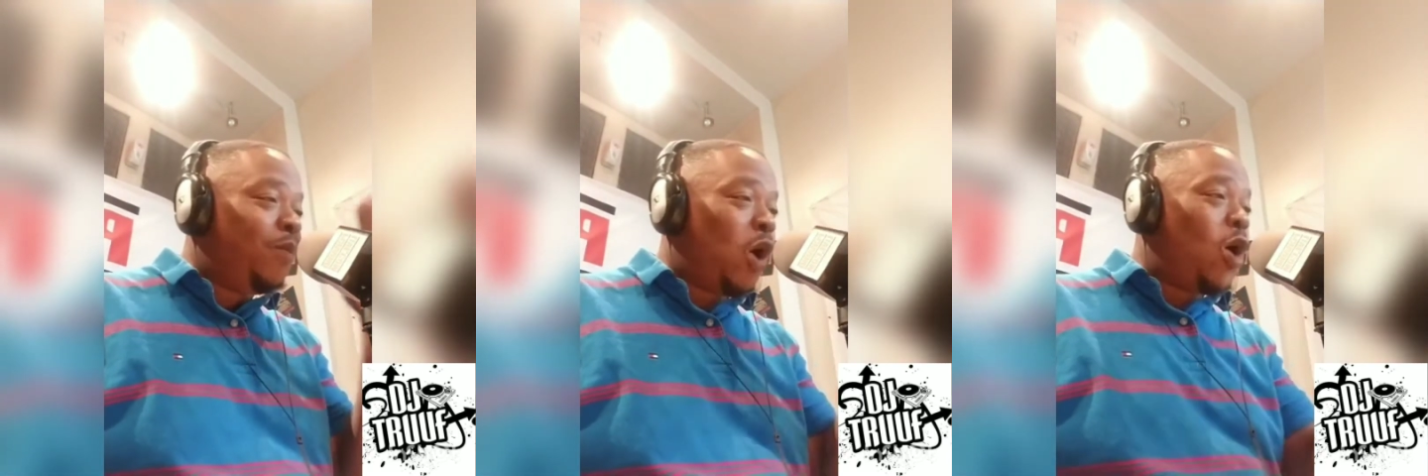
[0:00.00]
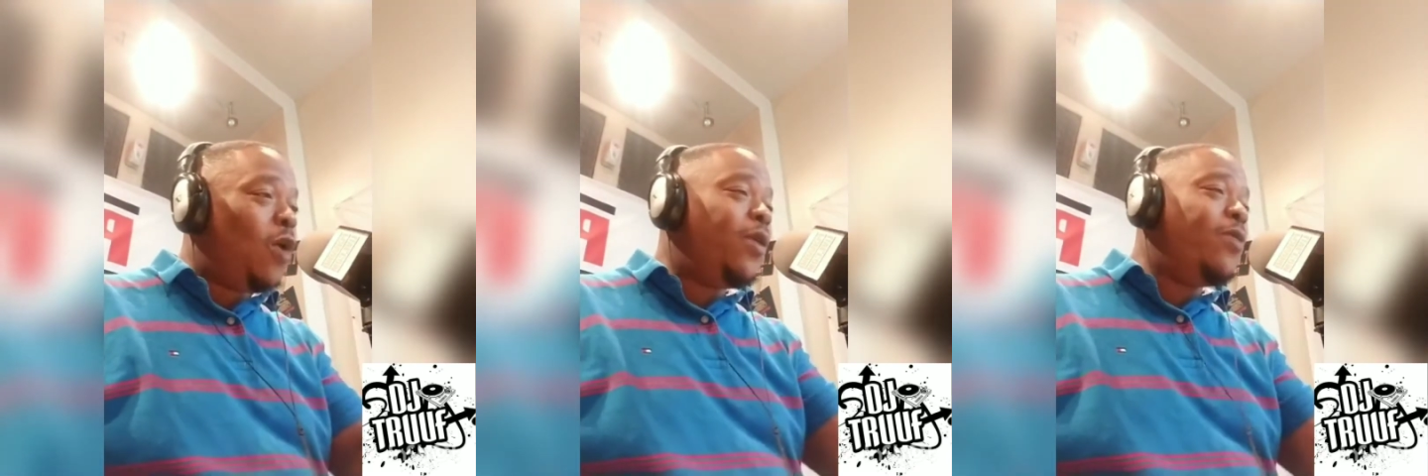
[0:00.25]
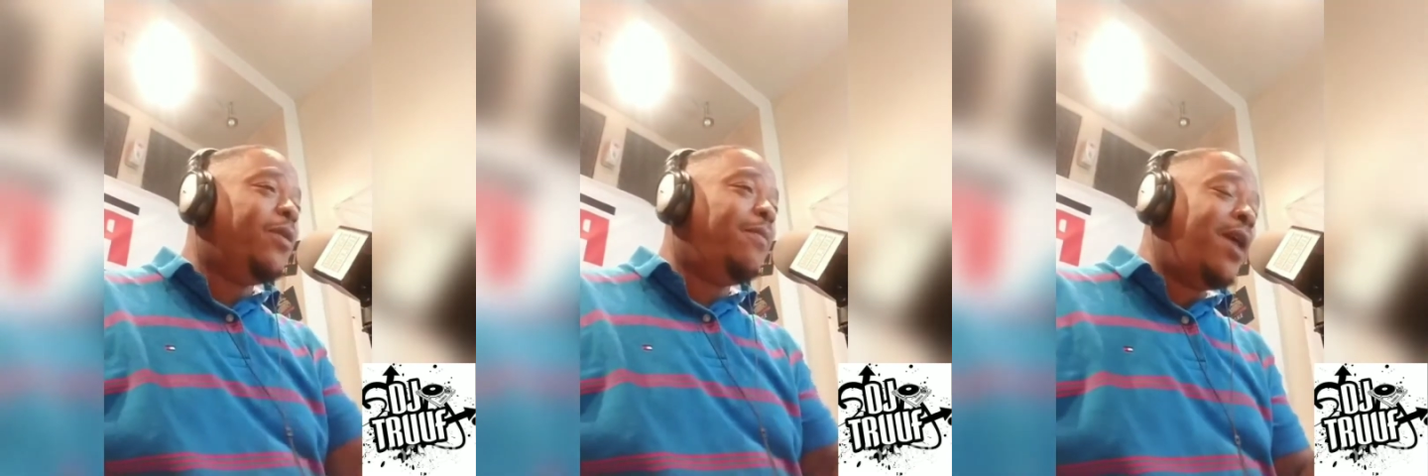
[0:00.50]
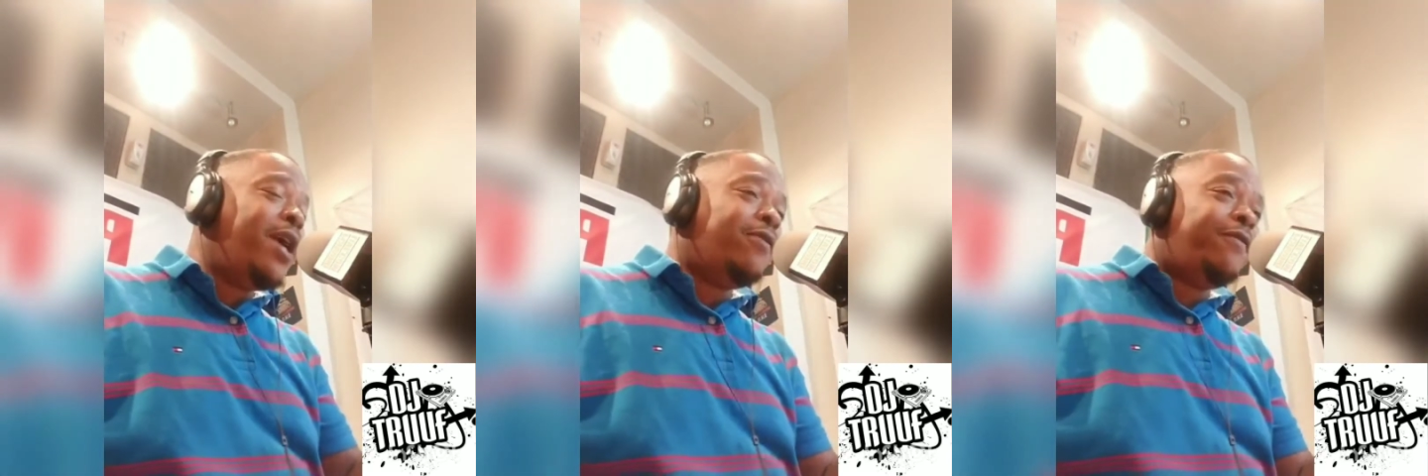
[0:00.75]
although the
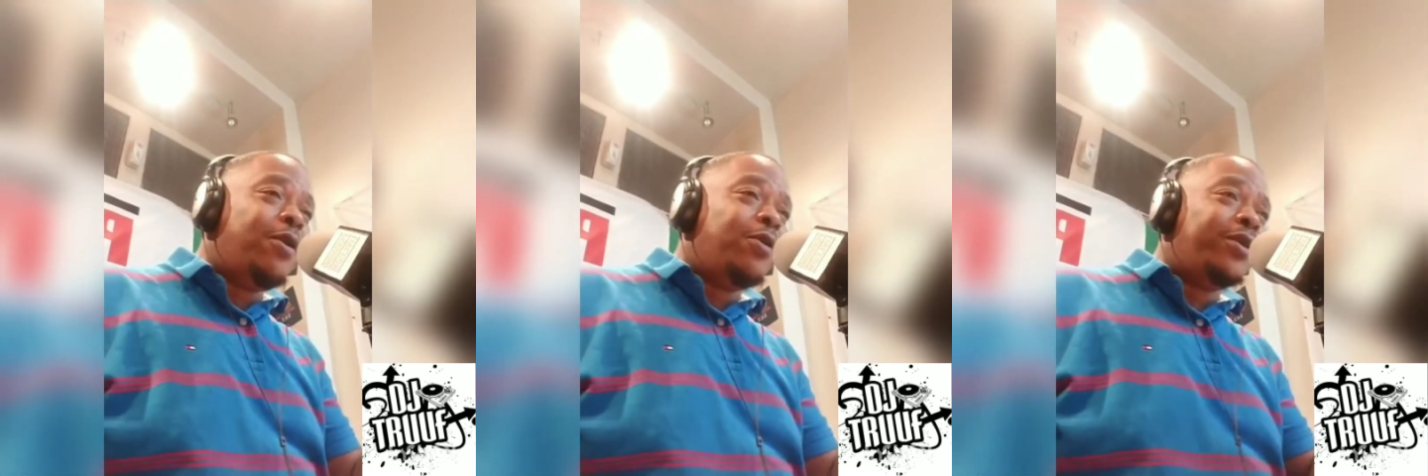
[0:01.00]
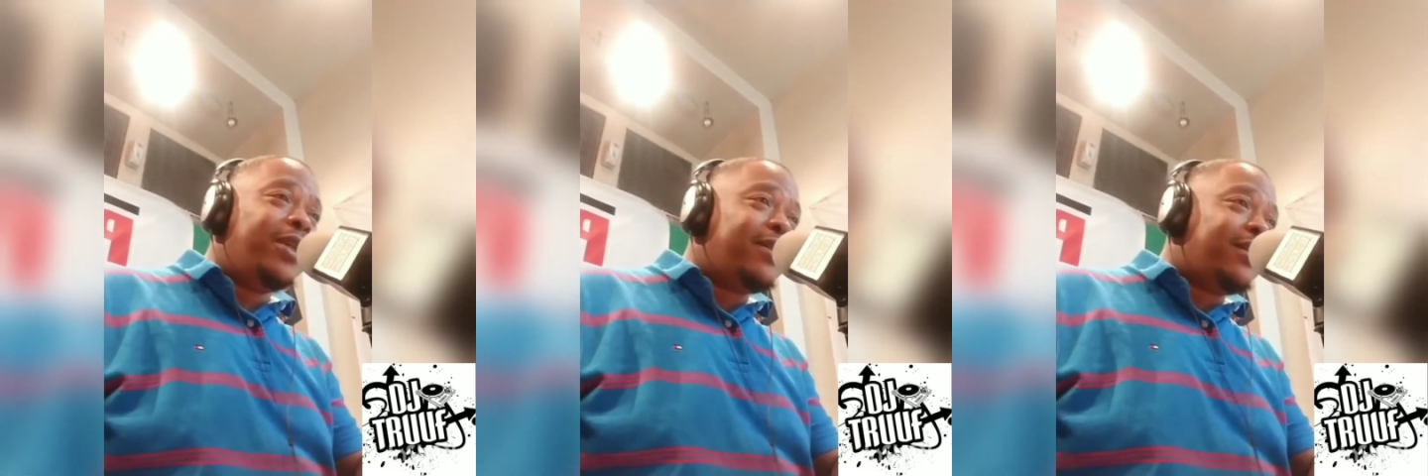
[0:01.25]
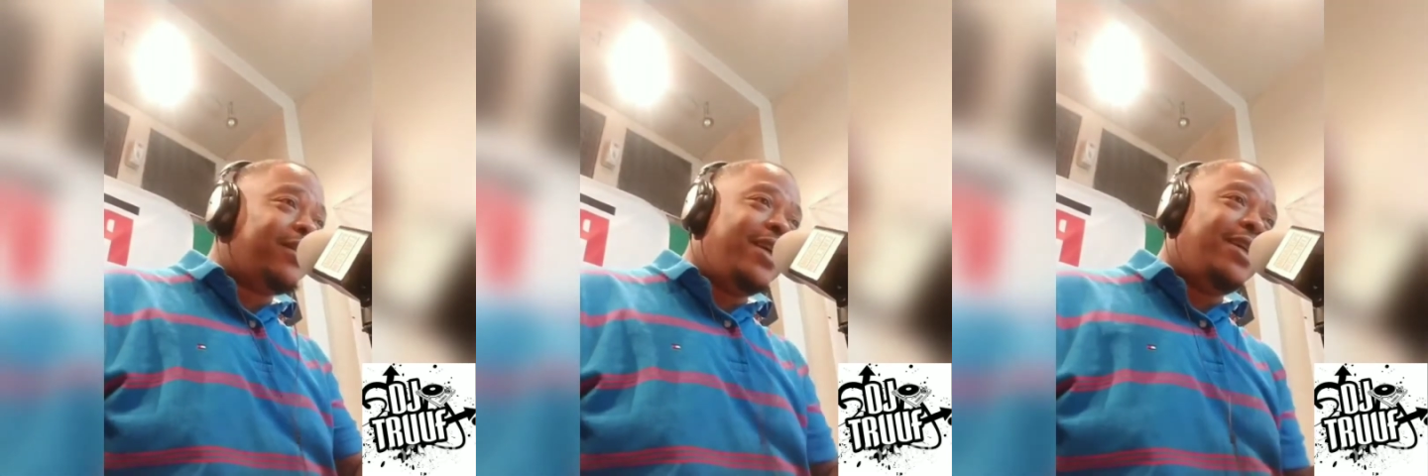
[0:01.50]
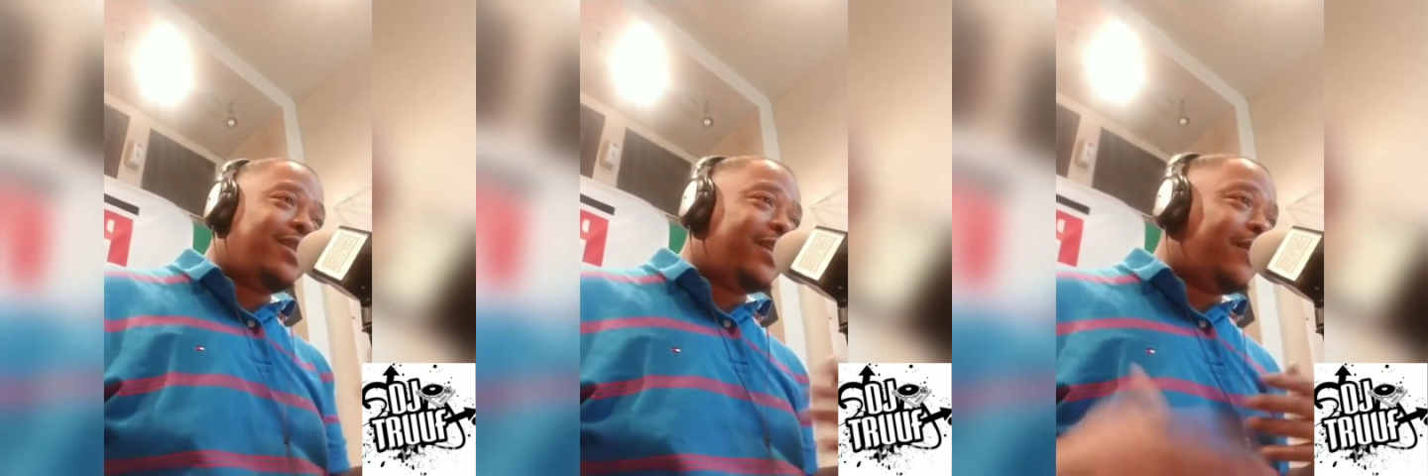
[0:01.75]
microphone is
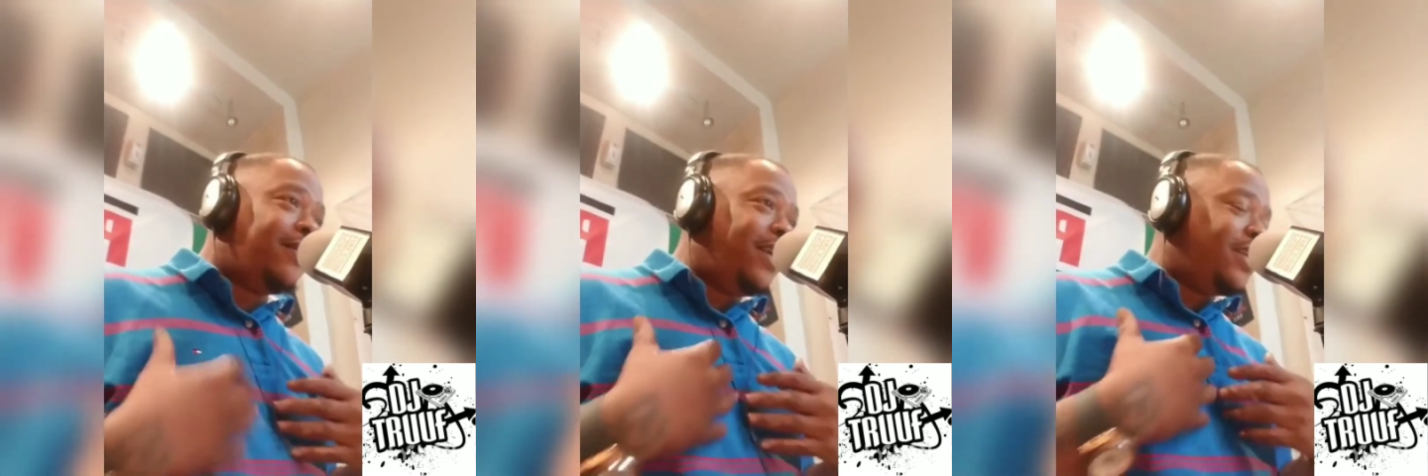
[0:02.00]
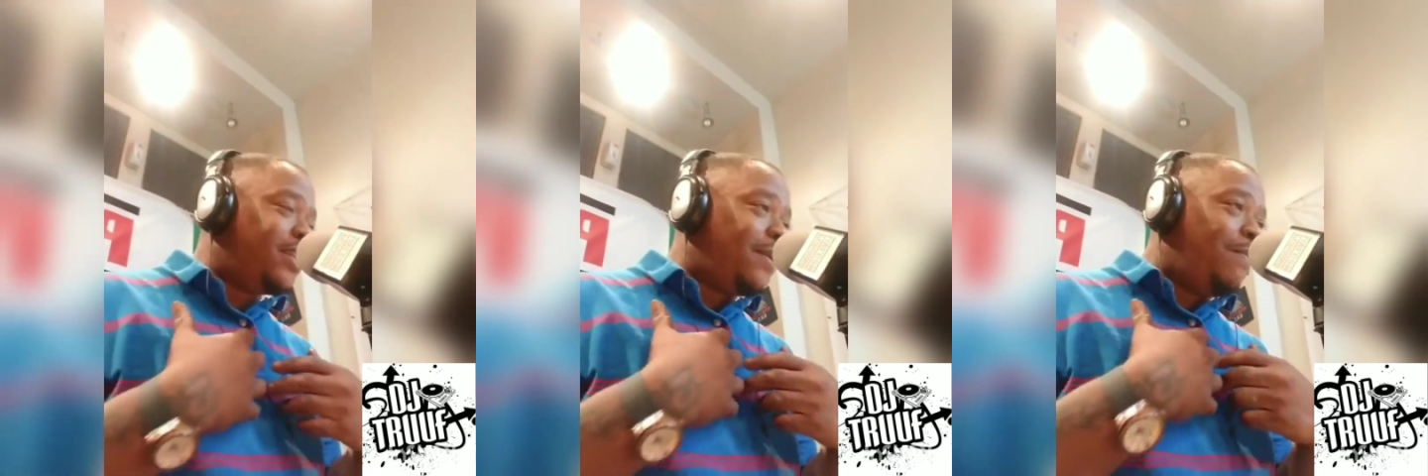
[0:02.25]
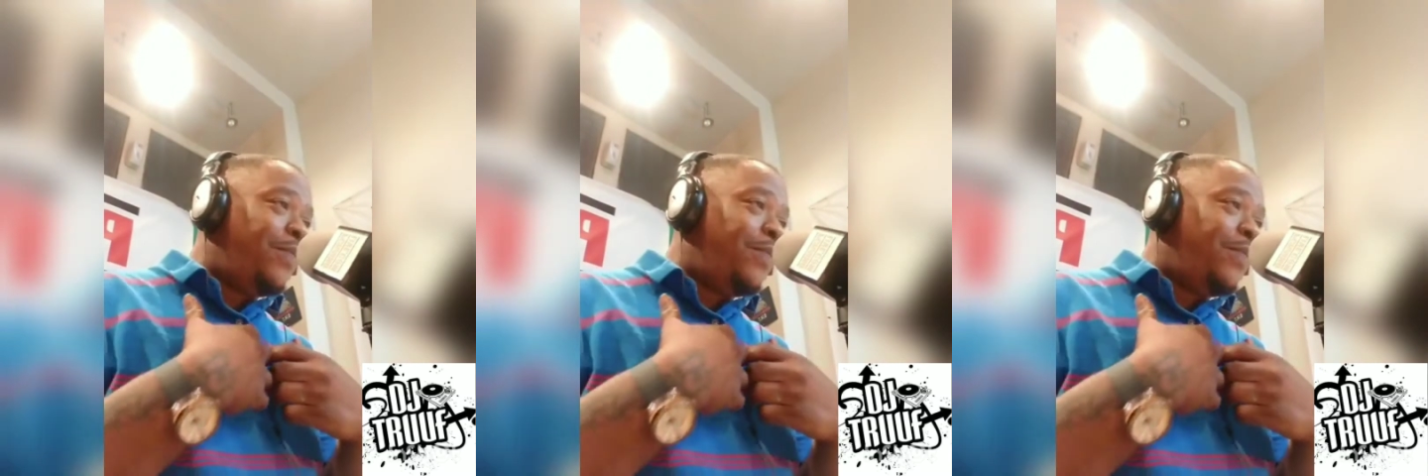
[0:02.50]
the